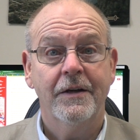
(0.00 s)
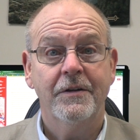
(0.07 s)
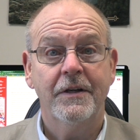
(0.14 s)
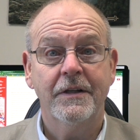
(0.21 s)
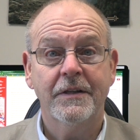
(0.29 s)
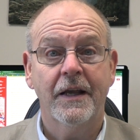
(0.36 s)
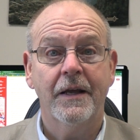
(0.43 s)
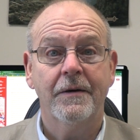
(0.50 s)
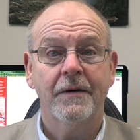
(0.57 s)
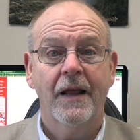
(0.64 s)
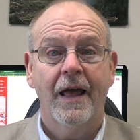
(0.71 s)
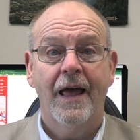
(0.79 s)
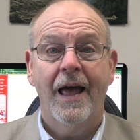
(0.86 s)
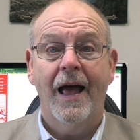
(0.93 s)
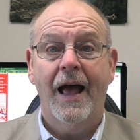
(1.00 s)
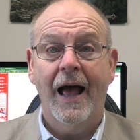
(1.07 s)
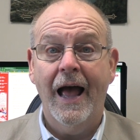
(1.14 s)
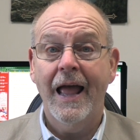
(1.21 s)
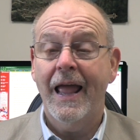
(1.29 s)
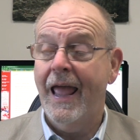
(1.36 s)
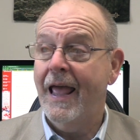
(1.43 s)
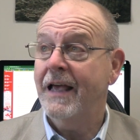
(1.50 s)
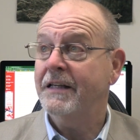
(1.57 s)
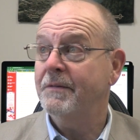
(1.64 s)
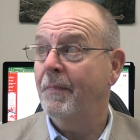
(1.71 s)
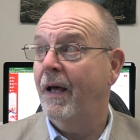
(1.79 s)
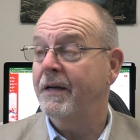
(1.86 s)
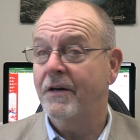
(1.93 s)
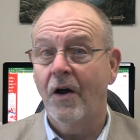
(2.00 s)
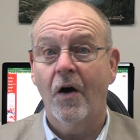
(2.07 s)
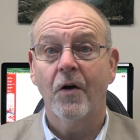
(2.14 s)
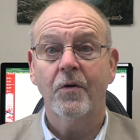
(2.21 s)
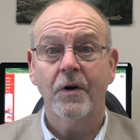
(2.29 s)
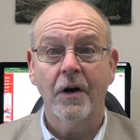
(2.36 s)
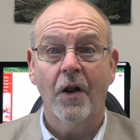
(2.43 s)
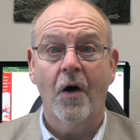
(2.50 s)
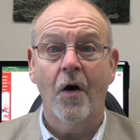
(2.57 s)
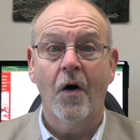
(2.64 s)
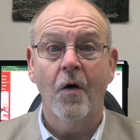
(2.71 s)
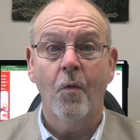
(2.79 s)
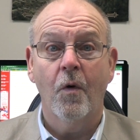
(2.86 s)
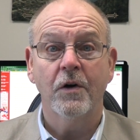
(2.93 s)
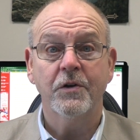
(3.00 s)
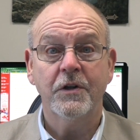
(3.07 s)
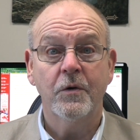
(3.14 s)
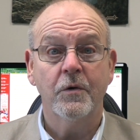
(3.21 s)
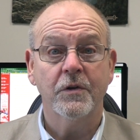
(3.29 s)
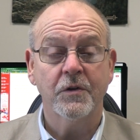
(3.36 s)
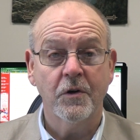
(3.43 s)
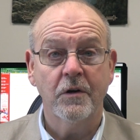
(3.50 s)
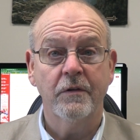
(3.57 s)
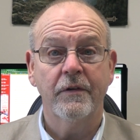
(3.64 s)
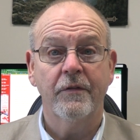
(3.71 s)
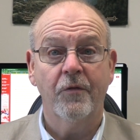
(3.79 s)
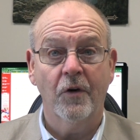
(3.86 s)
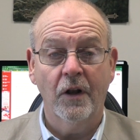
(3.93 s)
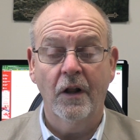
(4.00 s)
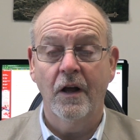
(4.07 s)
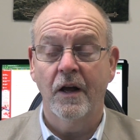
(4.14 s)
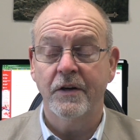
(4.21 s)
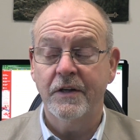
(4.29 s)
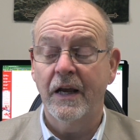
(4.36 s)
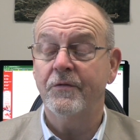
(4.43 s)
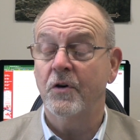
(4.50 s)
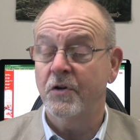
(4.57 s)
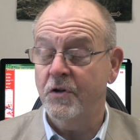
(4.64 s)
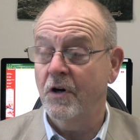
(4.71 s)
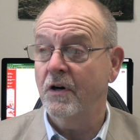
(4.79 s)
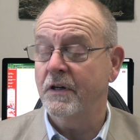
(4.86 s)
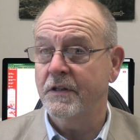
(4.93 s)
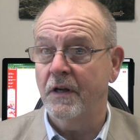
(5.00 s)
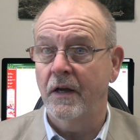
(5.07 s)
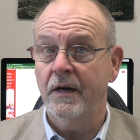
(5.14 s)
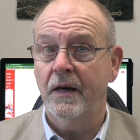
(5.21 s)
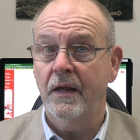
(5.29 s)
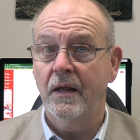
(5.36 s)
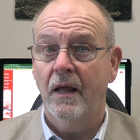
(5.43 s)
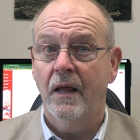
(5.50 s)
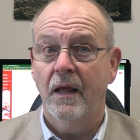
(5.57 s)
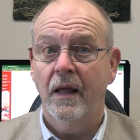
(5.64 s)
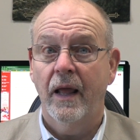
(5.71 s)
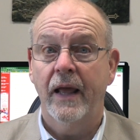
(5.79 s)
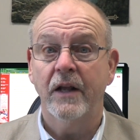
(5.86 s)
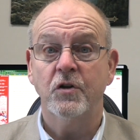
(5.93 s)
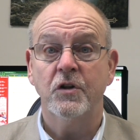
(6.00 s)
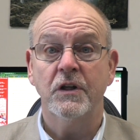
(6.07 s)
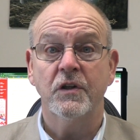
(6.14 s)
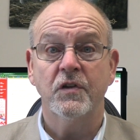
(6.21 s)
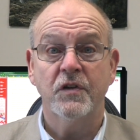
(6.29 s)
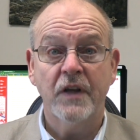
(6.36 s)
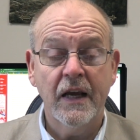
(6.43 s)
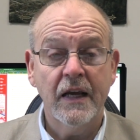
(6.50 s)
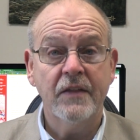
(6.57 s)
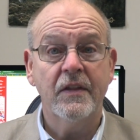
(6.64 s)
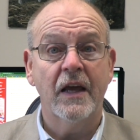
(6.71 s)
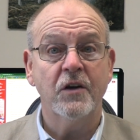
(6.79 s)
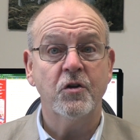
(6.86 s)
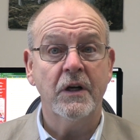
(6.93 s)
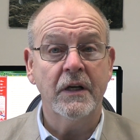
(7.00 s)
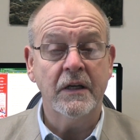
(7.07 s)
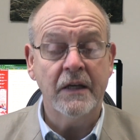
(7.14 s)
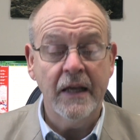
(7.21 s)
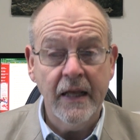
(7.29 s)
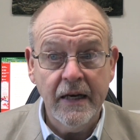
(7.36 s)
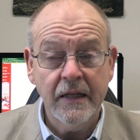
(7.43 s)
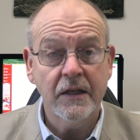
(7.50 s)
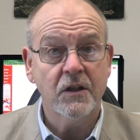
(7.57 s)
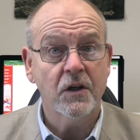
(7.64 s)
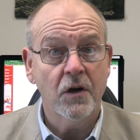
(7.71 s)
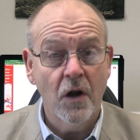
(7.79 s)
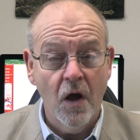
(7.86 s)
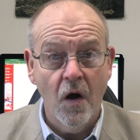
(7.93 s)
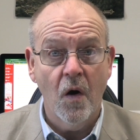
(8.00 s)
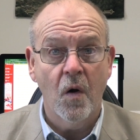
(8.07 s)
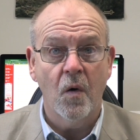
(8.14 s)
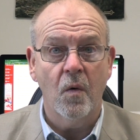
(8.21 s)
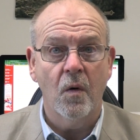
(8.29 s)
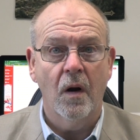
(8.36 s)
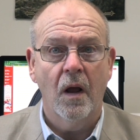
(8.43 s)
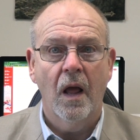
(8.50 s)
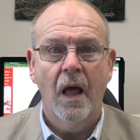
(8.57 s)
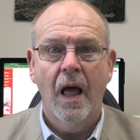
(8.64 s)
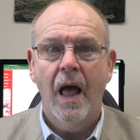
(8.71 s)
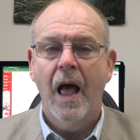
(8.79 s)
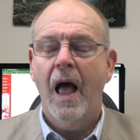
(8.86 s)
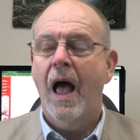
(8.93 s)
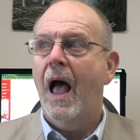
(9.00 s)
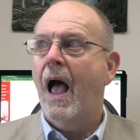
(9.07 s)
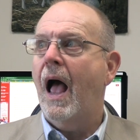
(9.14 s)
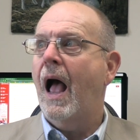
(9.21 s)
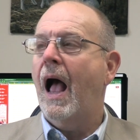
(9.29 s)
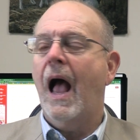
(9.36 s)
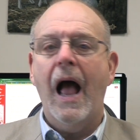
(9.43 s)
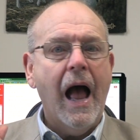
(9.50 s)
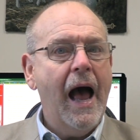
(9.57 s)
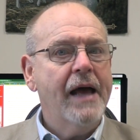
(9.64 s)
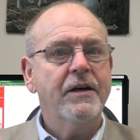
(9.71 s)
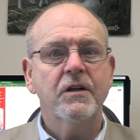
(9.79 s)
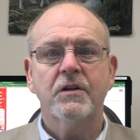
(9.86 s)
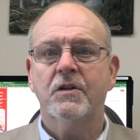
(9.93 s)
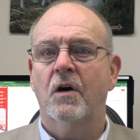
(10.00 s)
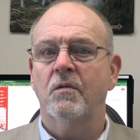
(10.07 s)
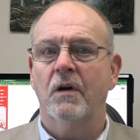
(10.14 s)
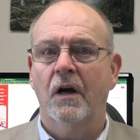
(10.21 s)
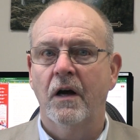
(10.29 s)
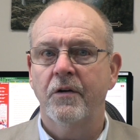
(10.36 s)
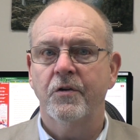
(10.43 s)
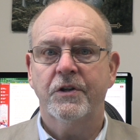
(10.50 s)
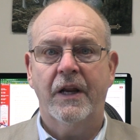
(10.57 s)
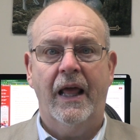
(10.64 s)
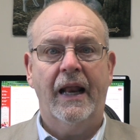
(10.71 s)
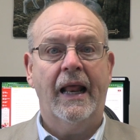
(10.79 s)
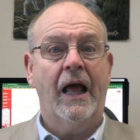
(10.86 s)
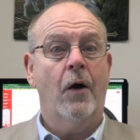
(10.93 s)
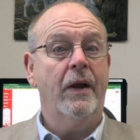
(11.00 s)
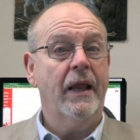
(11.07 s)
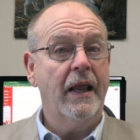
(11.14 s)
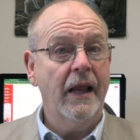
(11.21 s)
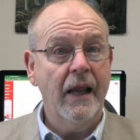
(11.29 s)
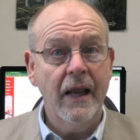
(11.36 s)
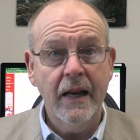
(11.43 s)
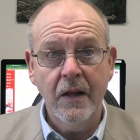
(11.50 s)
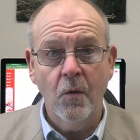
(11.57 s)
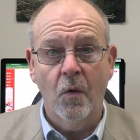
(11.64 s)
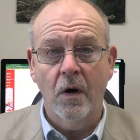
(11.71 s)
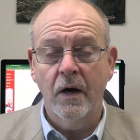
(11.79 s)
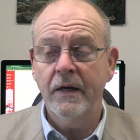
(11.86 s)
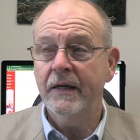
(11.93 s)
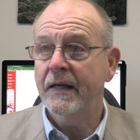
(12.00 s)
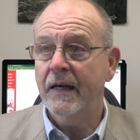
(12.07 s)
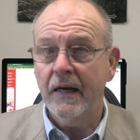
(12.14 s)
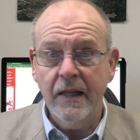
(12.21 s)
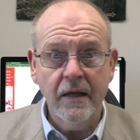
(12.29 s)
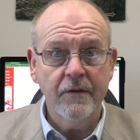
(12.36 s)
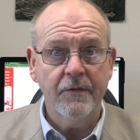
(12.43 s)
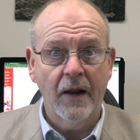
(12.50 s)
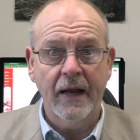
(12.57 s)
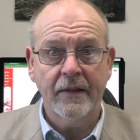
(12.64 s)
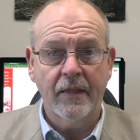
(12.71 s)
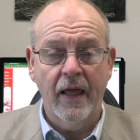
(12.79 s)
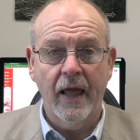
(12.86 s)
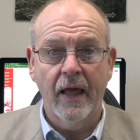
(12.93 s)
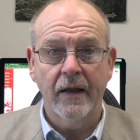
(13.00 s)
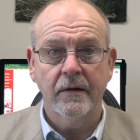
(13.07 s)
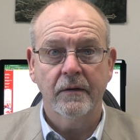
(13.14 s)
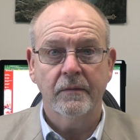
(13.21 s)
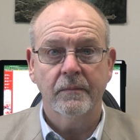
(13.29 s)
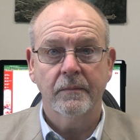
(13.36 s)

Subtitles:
She said, "I asked my daughter-in-law what she was serving for lunch after church Sunday, and she said that she didn't know. I just don't understand how anyone can live like that."